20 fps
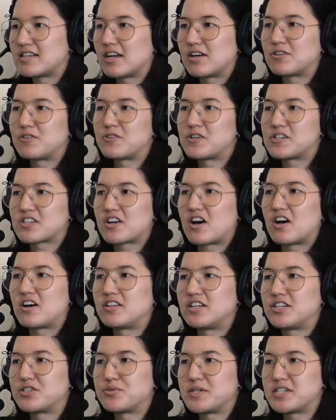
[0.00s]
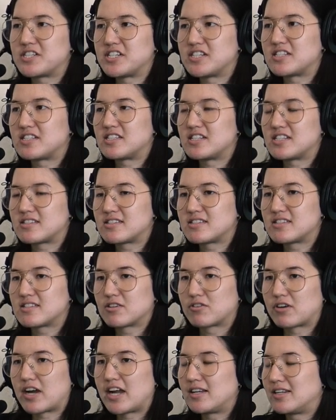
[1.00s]
Sarah Lawrence College, which is this
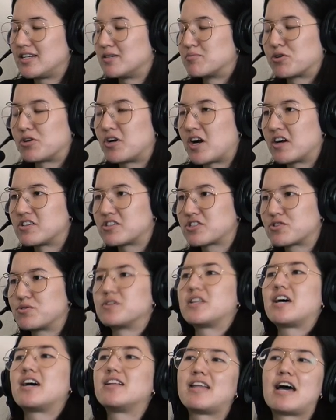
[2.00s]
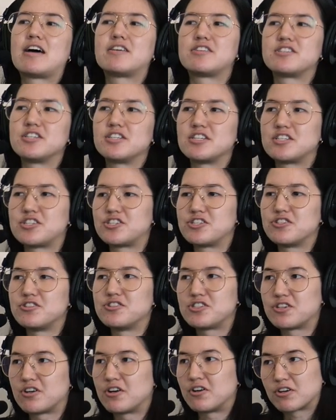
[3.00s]
great liberal arts school that allows you to
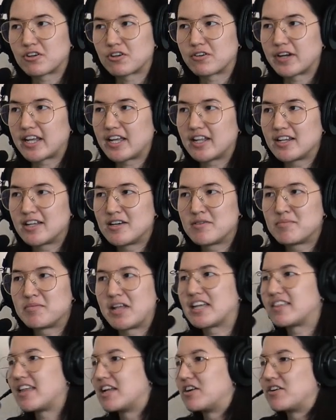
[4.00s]
choose your own curriculum. Like right.